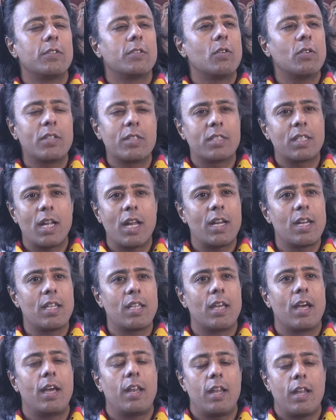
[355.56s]
don't listen to any
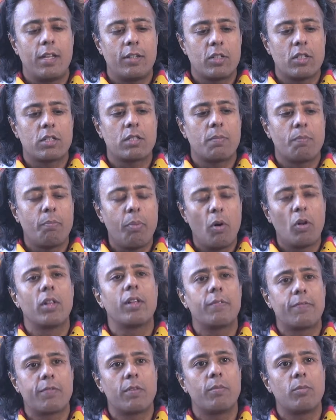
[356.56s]
of that, and just pull
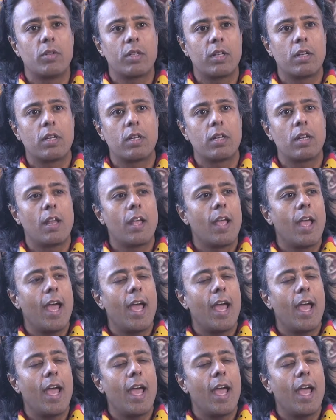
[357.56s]
it from within,